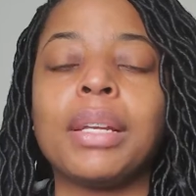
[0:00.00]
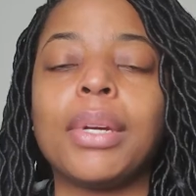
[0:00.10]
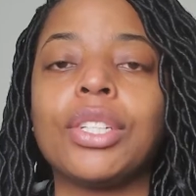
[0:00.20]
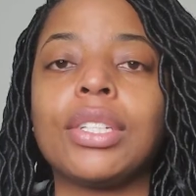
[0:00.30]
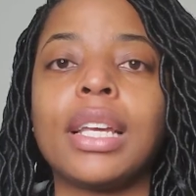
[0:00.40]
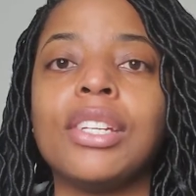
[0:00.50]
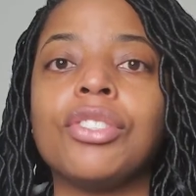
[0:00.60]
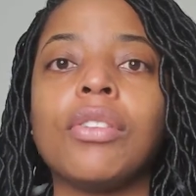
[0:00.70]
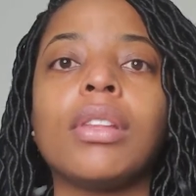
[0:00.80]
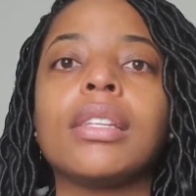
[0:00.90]
much says,
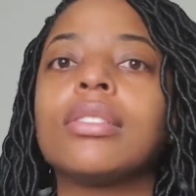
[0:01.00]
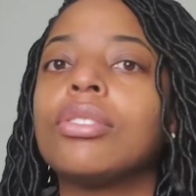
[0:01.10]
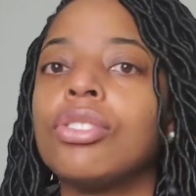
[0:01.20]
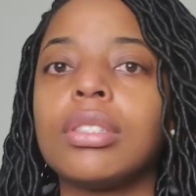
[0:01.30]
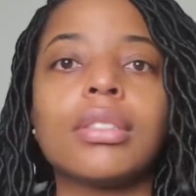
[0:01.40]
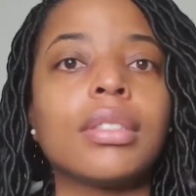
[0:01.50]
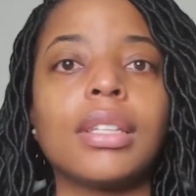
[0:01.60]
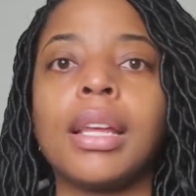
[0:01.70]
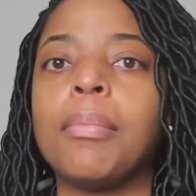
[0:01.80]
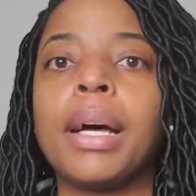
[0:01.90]
you know, let's
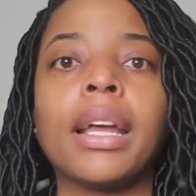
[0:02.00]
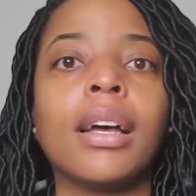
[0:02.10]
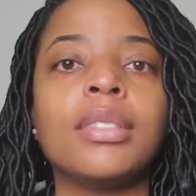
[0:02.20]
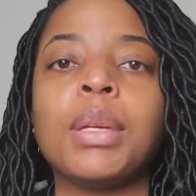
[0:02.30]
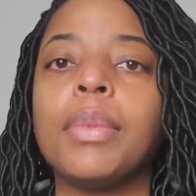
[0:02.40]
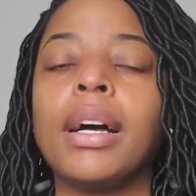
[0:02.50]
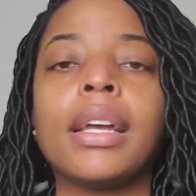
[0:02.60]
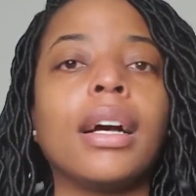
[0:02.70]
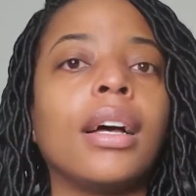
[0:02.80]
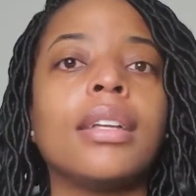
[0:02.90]
just let bygones be
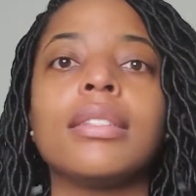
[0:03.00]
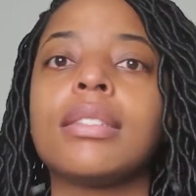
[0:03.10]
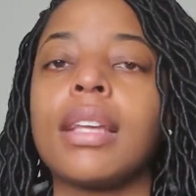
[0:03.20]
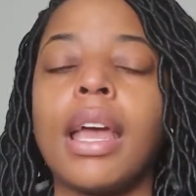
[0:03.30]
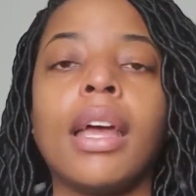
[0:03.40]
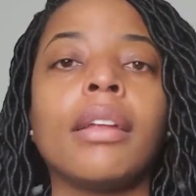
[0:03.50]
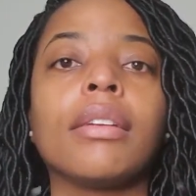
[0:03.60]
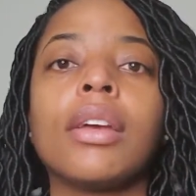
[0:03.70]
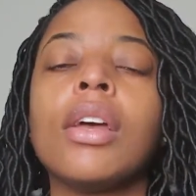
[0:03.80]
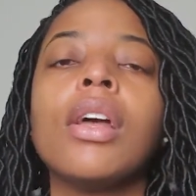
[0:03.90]
bygones
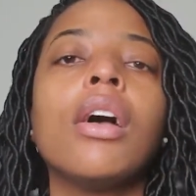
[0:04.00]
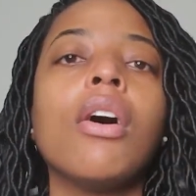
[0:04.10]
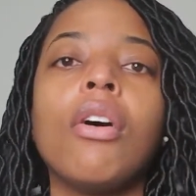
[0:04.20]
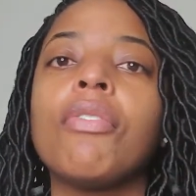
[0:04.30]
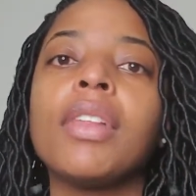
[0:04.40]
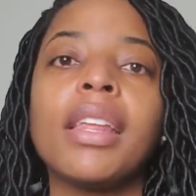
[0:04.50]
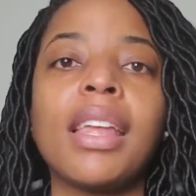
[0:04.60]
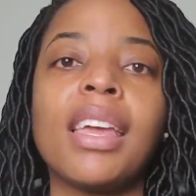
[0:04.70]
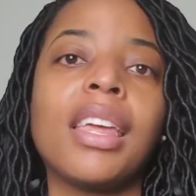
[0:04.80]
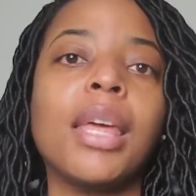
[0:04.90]
and hopefully
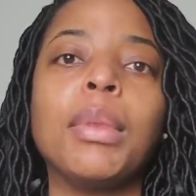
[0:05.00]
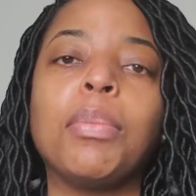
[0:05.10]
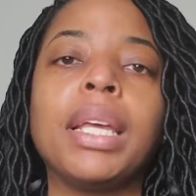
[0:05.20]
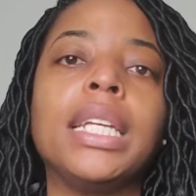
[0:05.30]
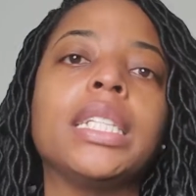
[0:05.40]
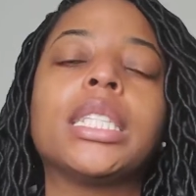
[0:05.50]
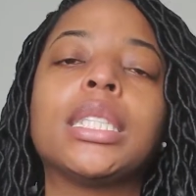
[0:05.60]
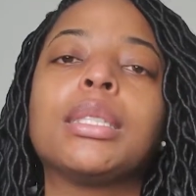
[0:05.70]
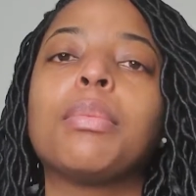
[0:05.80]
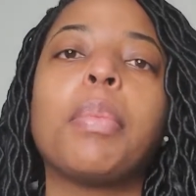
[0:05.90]
they can keep the
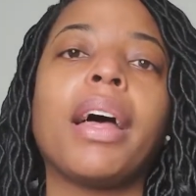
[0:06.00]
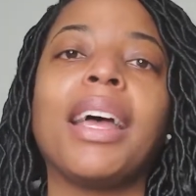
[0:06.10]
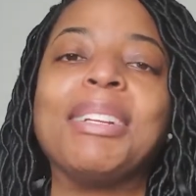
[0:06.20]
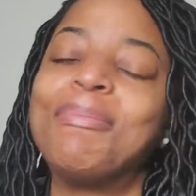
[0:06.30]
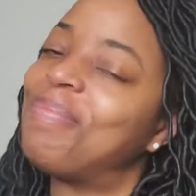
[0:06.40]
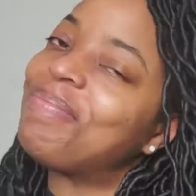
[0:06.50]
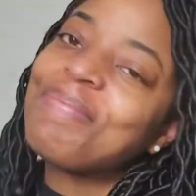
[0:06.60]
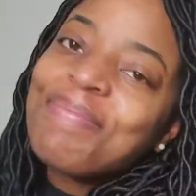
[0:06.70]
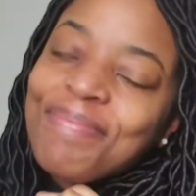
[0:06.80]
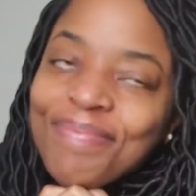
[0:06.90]
peace. But
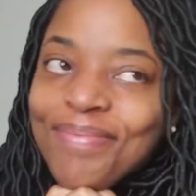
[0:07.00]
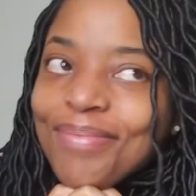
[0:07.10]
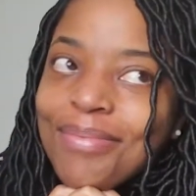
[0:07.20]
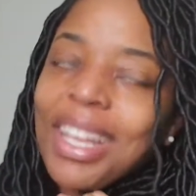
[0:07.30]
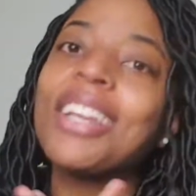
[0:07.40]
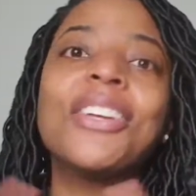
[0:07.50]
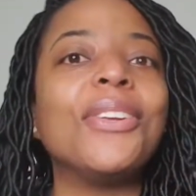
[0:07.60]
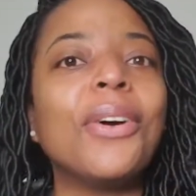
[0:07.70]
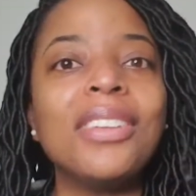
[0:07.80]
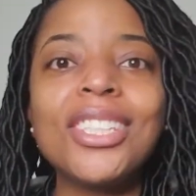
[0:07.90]

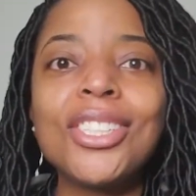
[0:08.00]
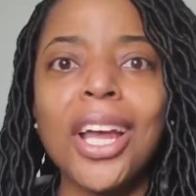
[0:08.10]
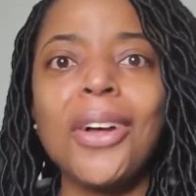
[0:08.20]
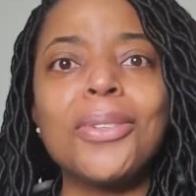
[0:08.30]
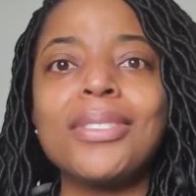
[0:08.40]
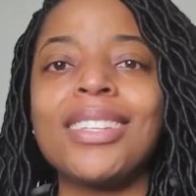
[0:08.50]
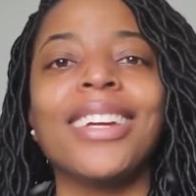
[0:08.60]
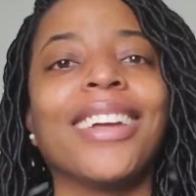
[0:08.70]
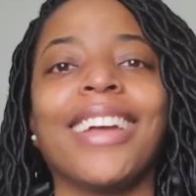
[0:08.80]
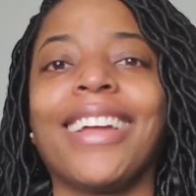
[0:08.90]
you know these shows.
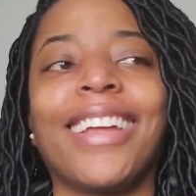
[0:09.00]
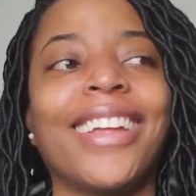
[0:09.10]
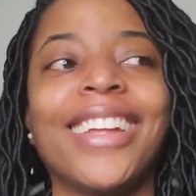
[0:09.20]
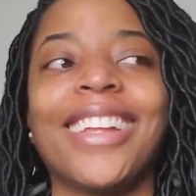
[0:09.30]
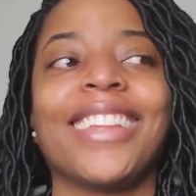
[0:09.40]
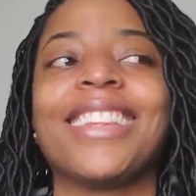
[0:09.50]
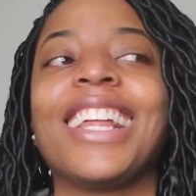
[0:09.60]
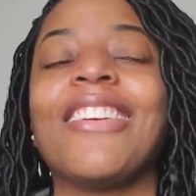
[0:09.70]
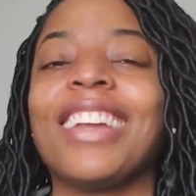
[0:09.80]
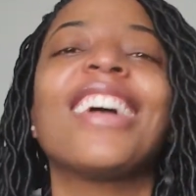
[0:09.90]
They're
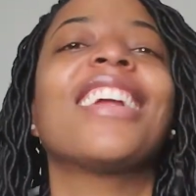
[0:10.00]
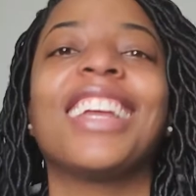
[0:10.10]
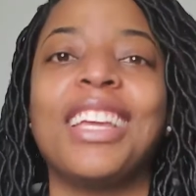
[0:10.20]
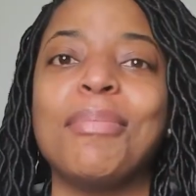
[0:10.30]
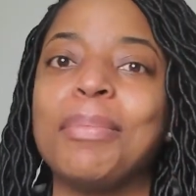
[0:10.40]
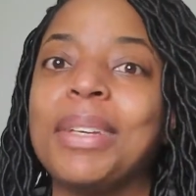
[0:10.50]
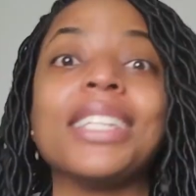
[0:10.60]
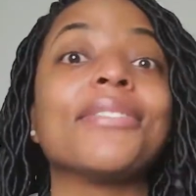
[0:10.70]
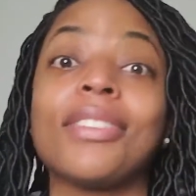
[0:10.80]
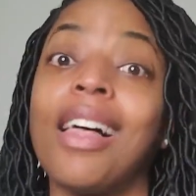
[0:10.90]
not going to keep the
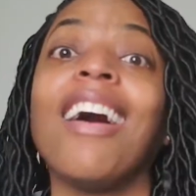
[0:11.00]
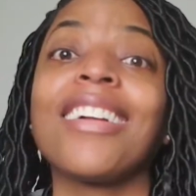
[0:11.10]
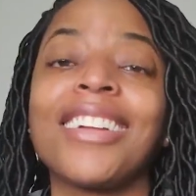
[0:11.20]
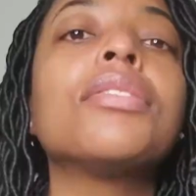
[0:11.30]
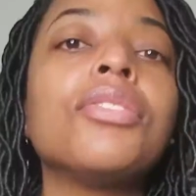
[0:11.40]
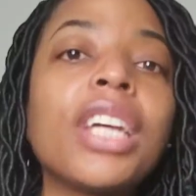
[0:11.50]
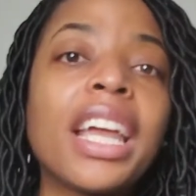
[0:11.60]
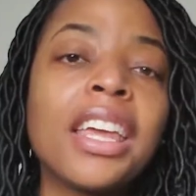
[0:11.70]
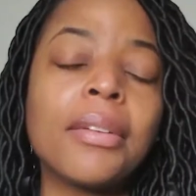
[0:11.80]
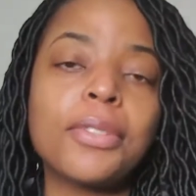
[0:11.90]
peace for long. So
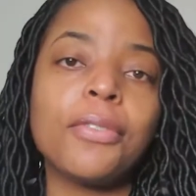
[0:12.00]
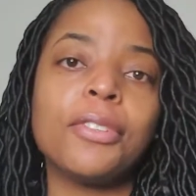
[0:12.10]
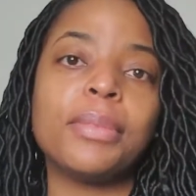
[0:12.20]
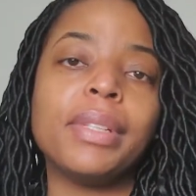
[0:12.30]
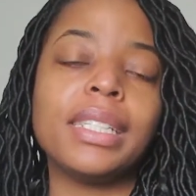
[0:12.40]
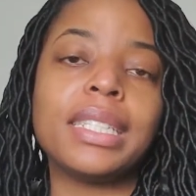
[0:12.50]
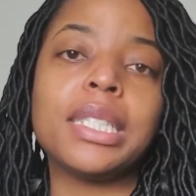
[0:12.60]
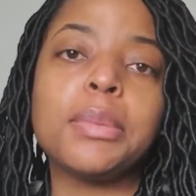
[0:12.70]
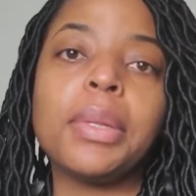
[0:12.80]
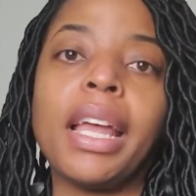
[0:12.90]
Jackie comes over to
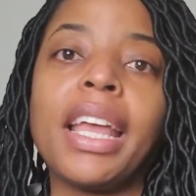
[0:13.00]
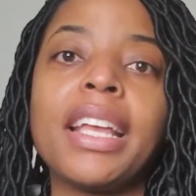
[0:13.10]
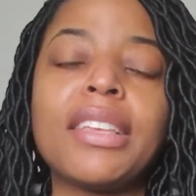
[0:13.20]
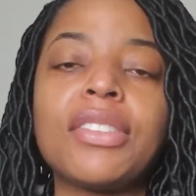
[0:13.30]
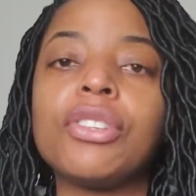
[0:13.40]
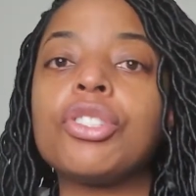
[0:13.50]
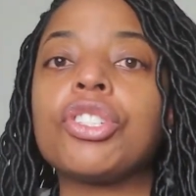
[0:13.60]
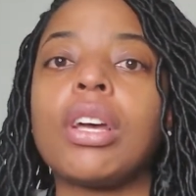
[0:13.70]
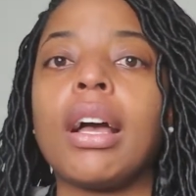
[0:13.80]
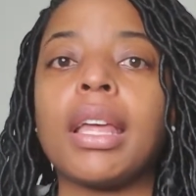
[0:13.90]
Melissa's place. They're
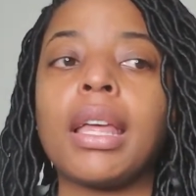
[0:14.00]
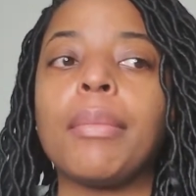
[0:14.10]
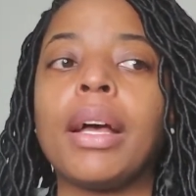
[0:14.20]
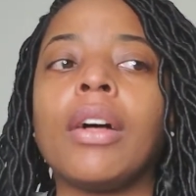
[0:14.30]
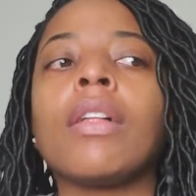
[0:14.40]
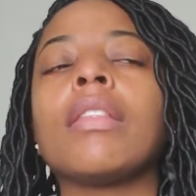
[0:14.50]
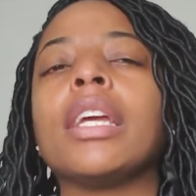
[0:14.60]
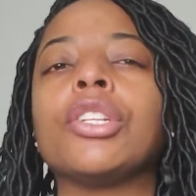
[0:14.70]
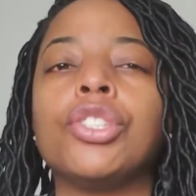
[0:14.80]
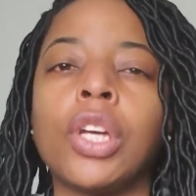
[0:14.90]
just talking about,
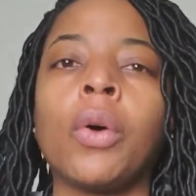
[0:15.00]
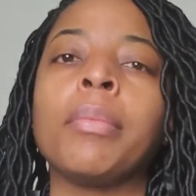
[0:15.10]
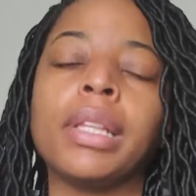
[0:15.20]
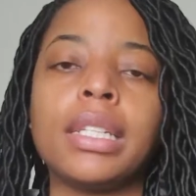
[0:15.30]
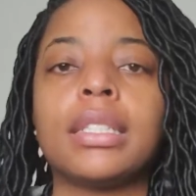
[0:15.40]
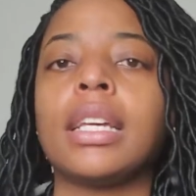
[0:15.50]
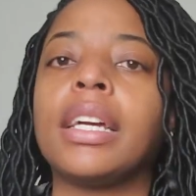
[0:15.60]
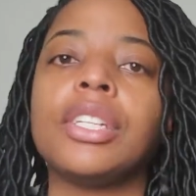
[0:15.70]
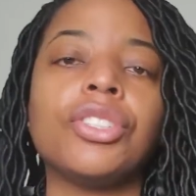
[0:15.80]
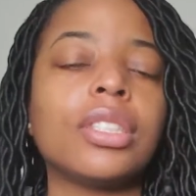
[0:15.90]
like, Joe and
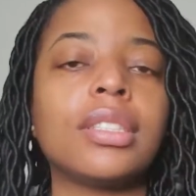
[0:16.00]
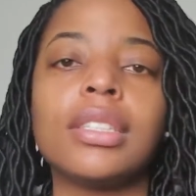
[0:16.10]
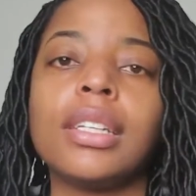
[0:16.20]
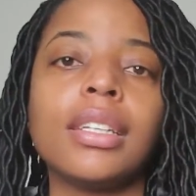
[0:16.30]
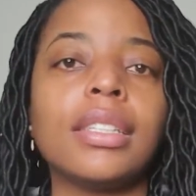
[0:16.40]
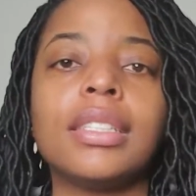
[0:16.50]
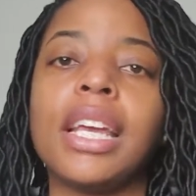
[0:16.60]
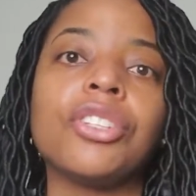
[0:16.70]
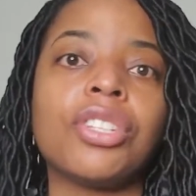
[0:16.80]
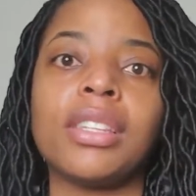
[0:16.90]
Melissa, just the
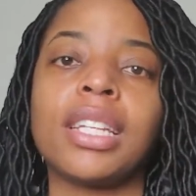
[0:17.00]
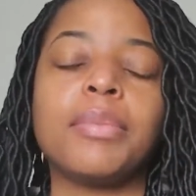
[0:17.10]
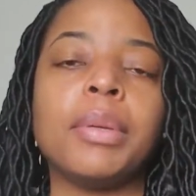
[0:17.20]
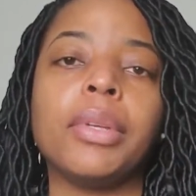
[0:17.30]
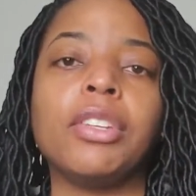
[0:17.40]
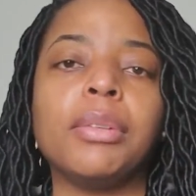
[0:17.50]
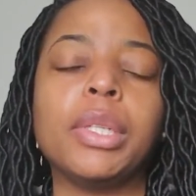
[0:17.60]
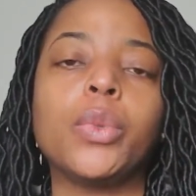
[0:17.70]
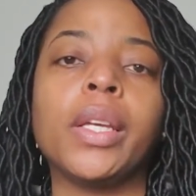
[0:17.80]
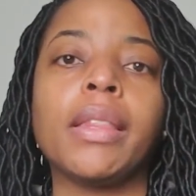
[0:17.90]
tension that's been building
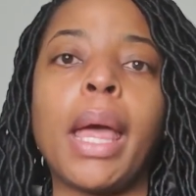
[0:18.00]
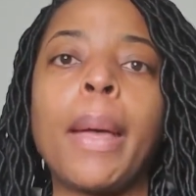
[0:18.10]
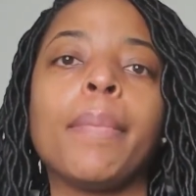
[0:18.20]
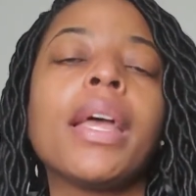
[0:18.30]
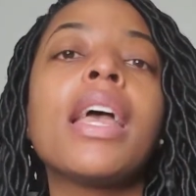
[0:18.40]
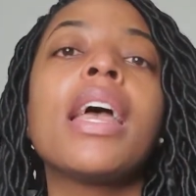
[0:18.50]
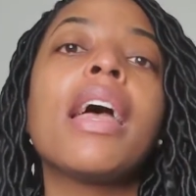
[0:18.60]
between them.